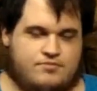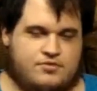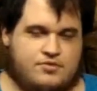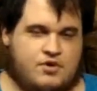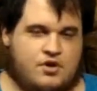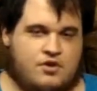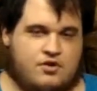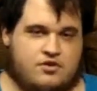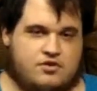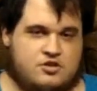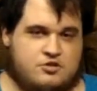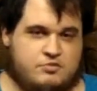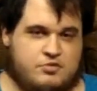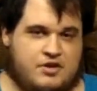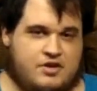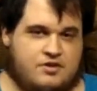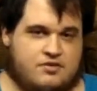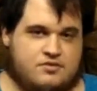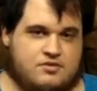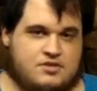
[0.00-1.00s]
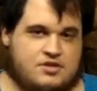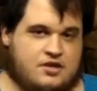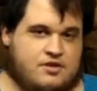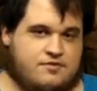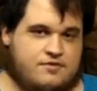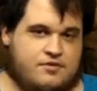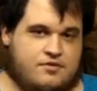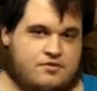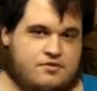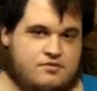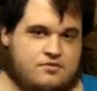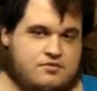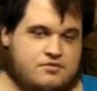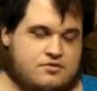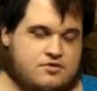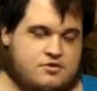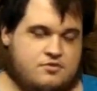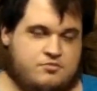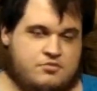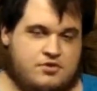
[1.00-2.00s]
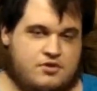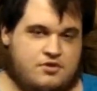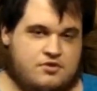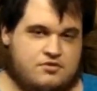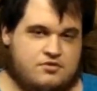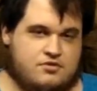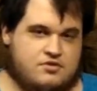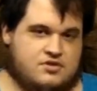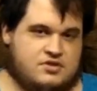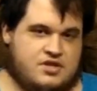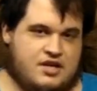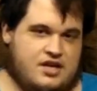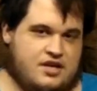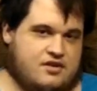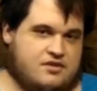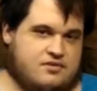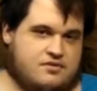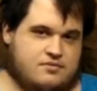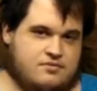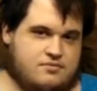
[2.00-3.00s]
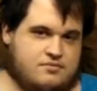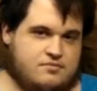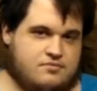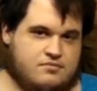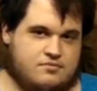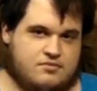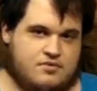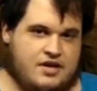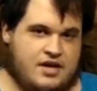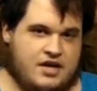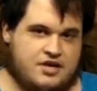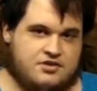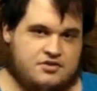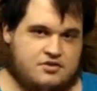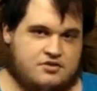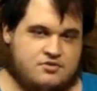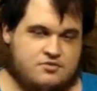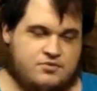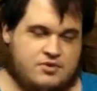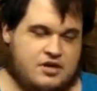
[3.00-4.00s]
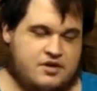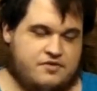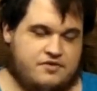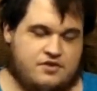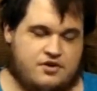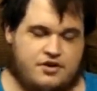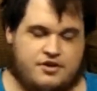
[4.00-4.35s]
knowledge about cell phones or computers or tech gadgets or whatever,